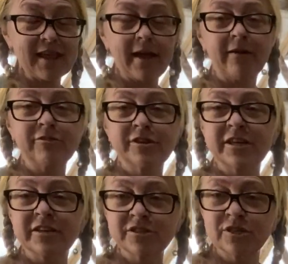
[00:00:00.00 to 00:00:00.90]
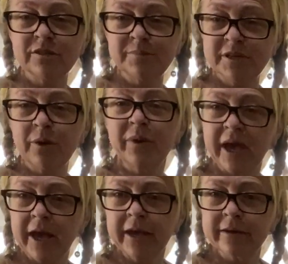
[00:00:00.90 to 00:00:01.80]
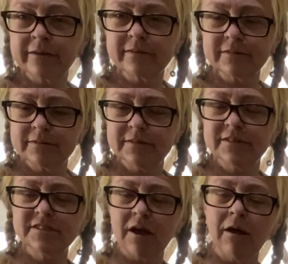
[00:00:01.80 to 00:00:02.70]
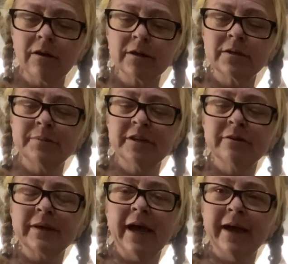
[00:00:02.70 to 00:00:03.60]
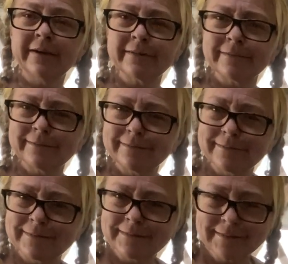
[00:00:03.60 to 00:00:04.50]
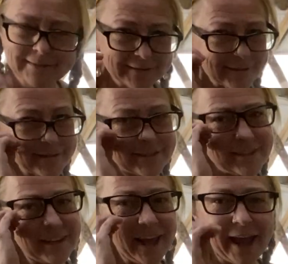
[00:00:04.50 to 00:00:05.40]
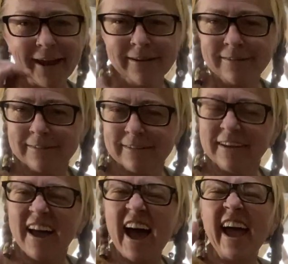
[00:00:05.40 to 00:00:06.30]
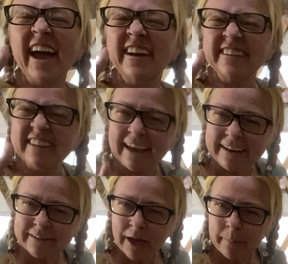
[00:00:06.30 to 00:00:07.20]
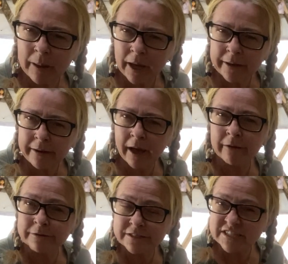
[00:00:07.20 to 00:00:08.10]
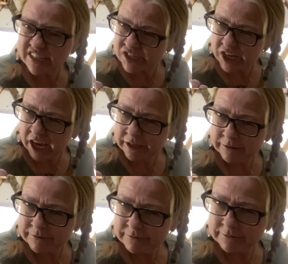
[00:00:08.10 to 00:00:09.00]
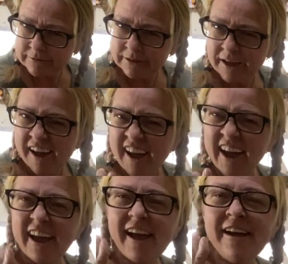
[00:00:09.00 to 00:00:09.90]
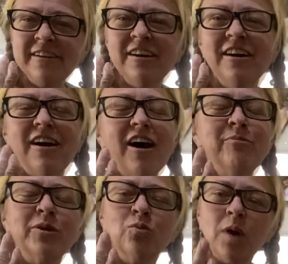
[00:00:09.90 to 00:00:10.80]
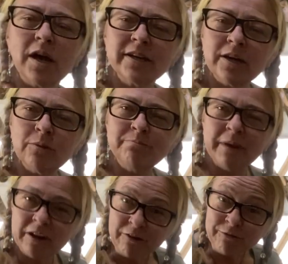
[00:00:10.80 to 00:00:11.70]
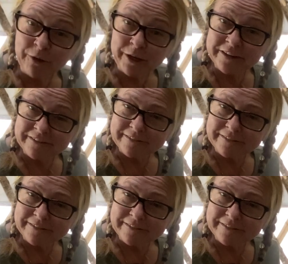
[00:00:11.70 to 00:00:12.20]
Everything is going to be okay. It's all going to be okay. Today, I had a tank top on out in the sunshine. And I've been walking out barefoot.